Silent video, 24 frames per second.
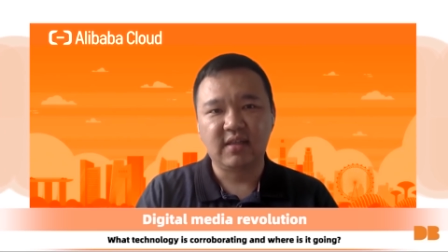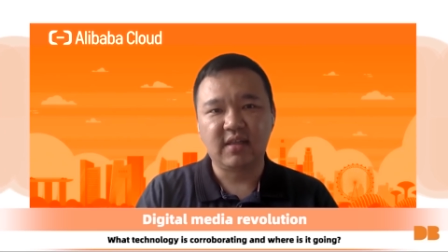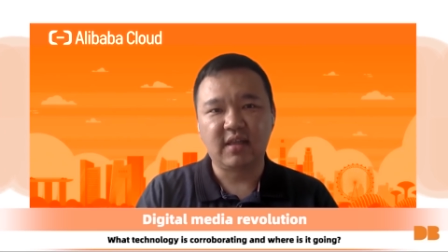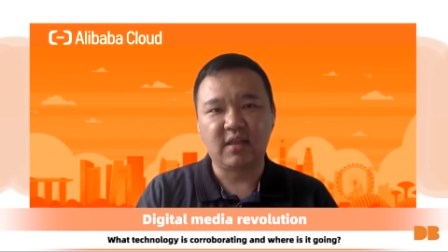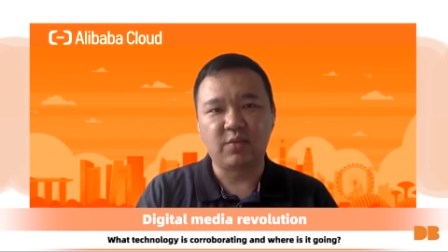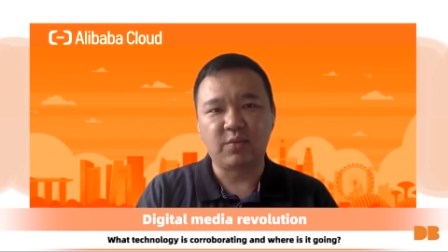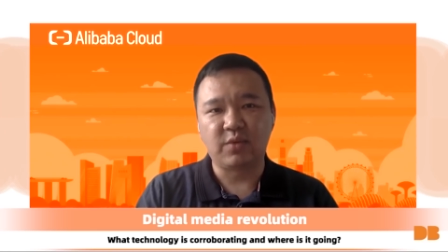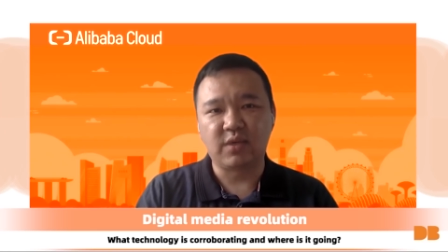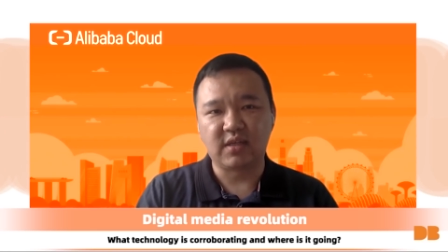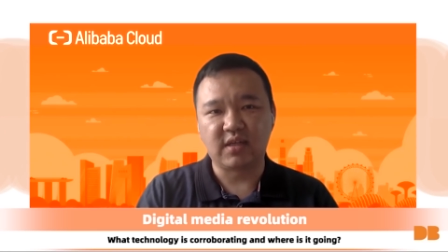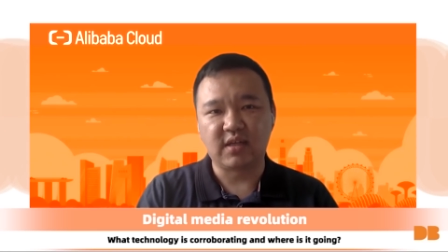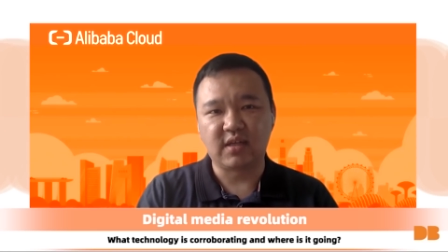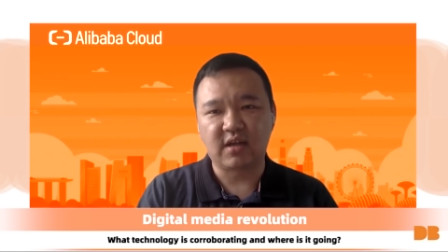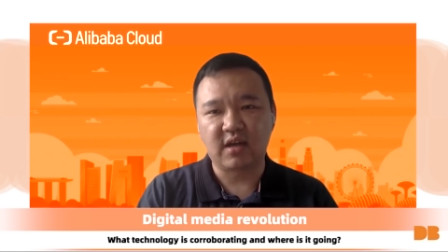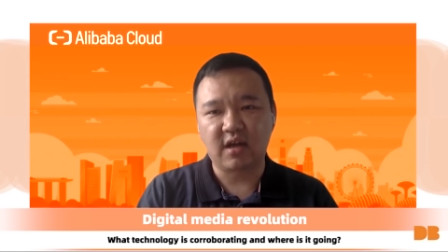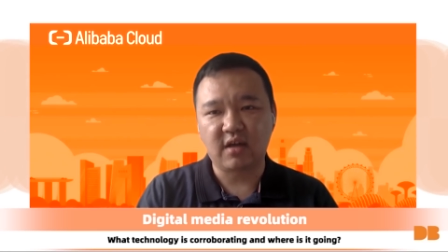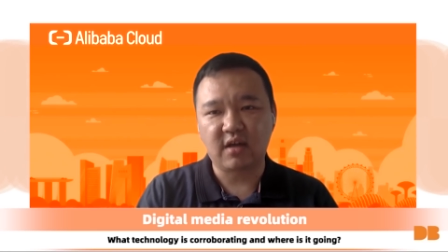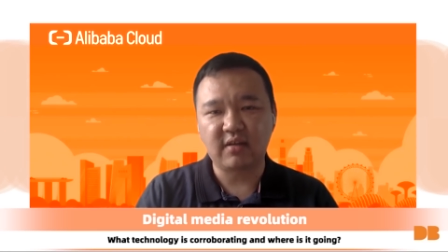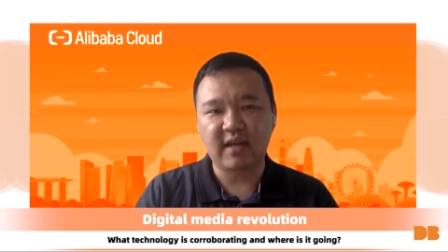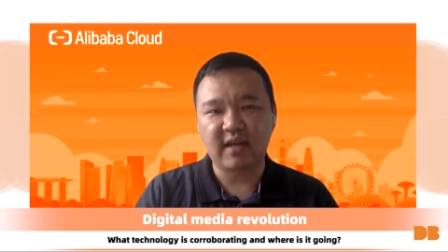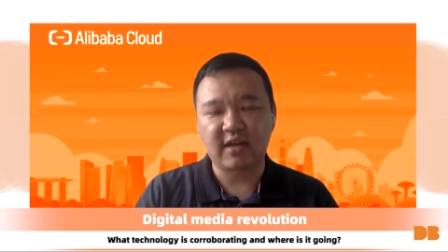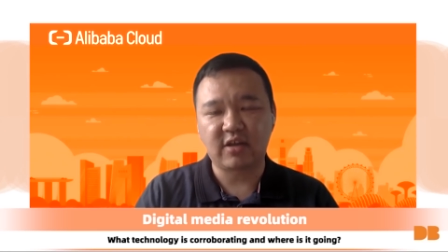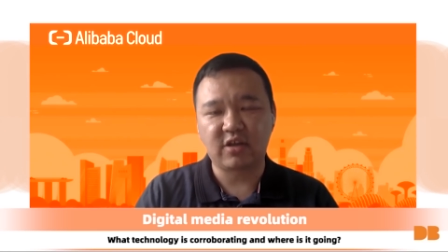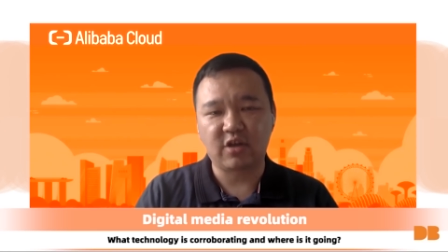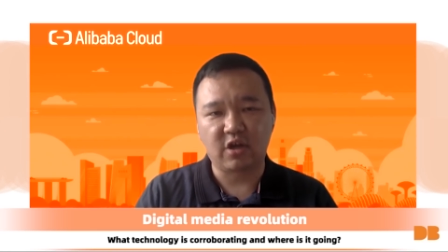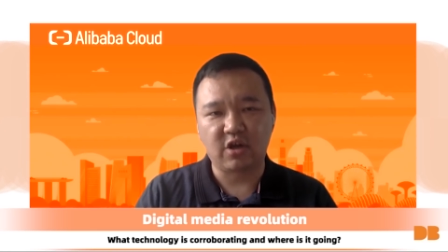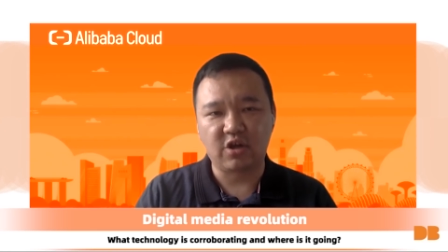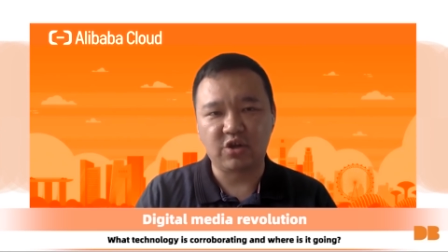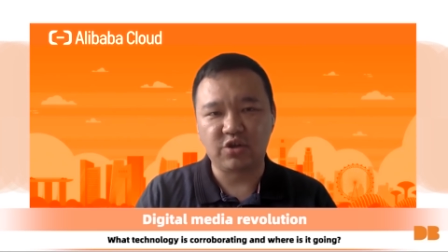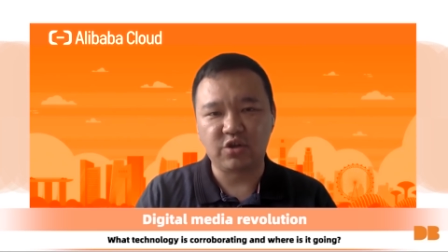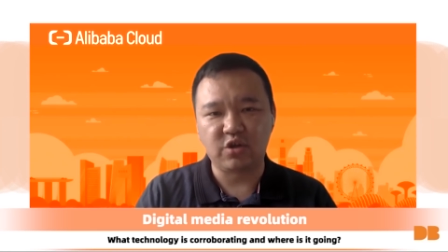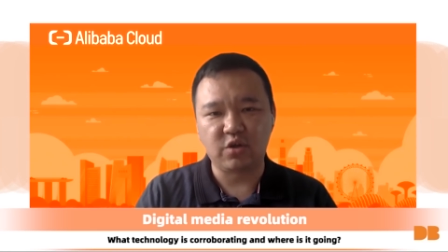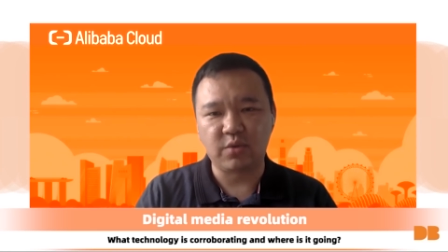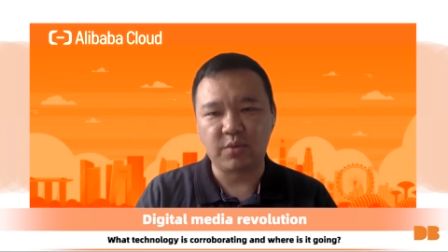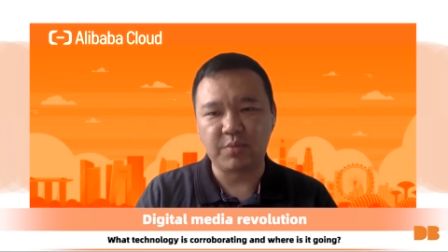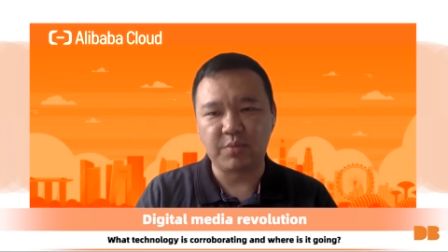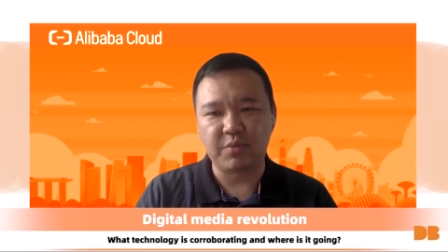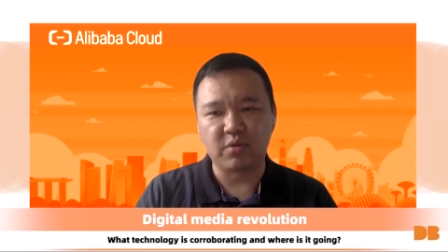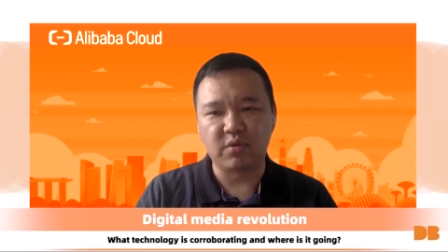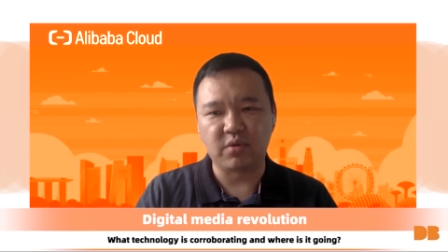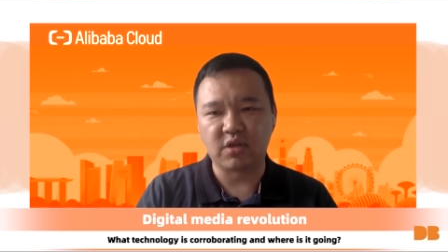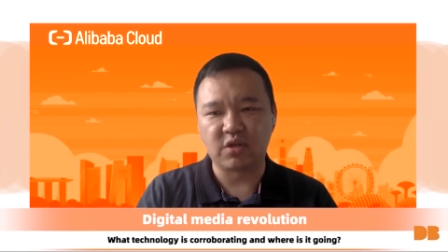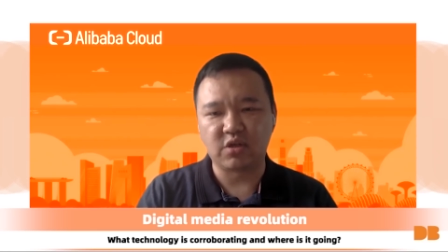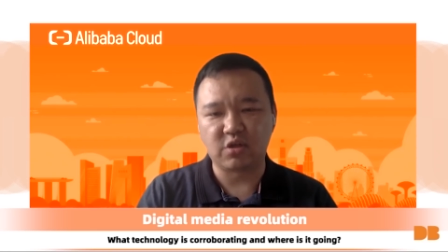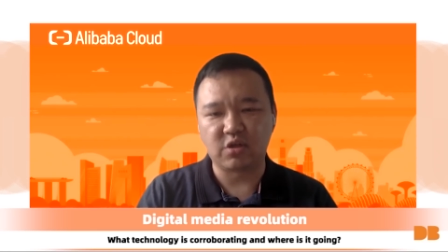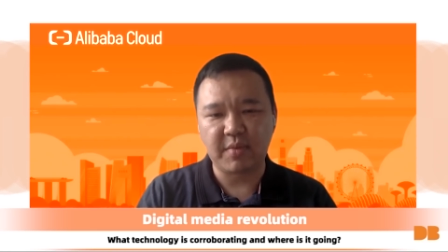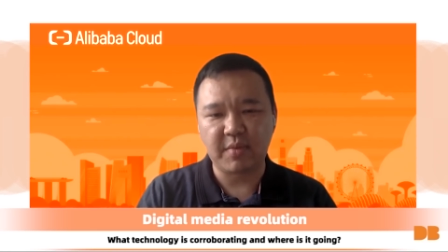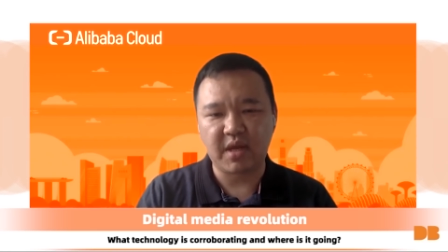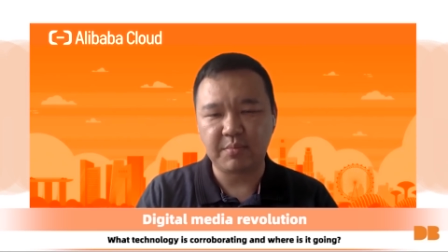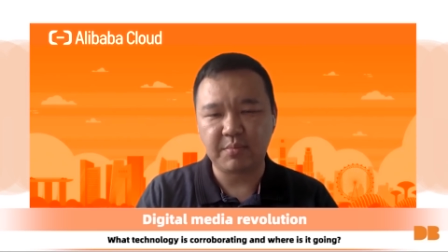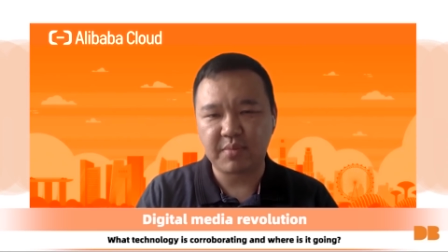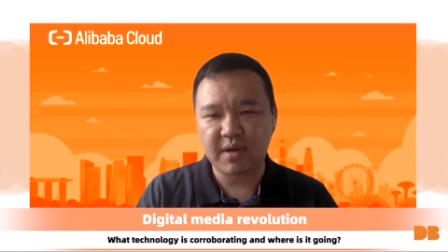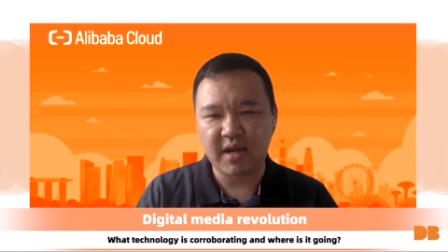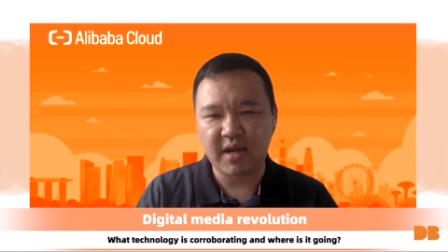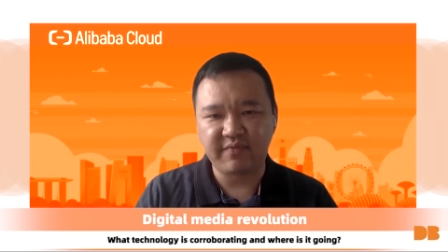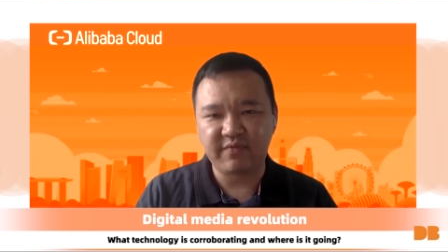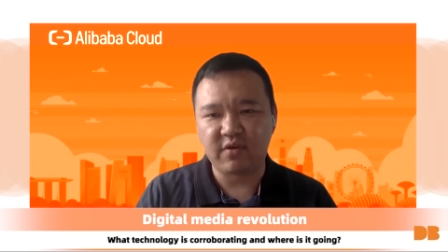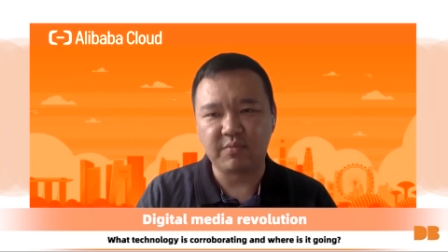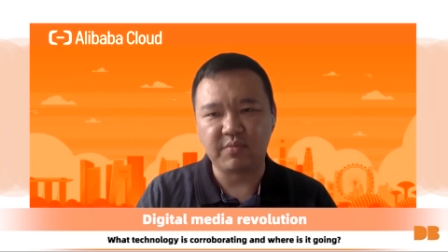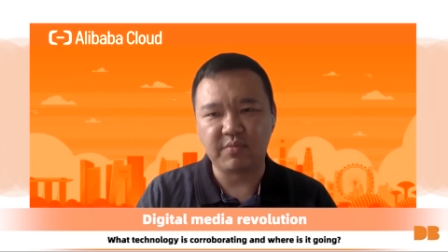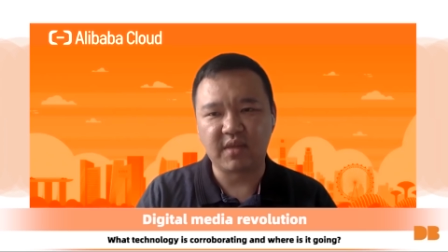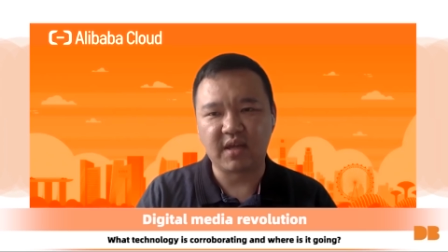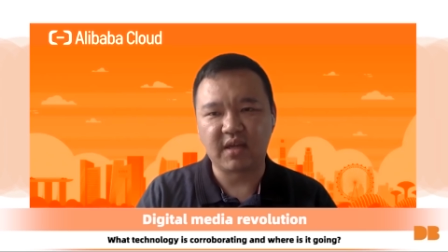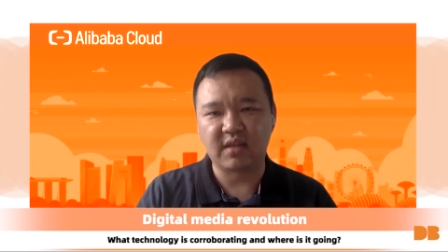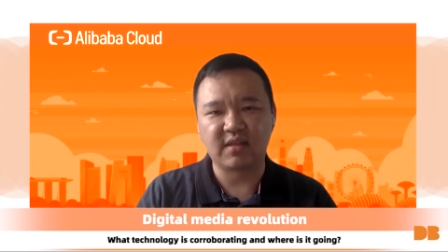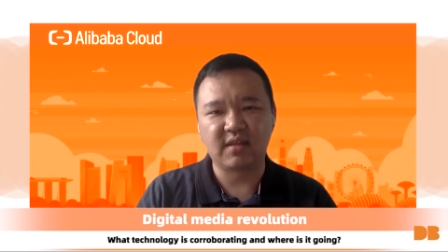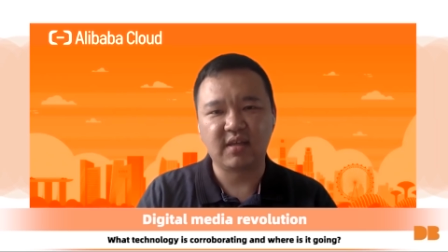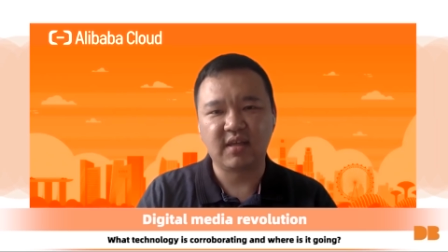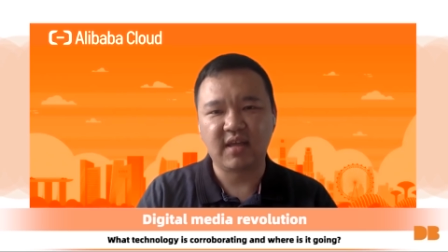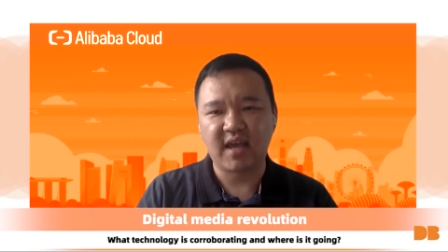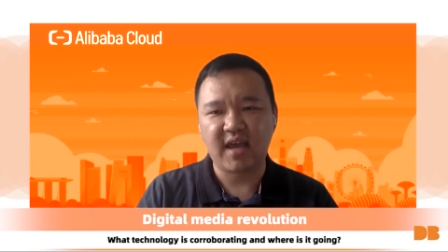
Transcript: that with the cloud technology, we build so many platforms that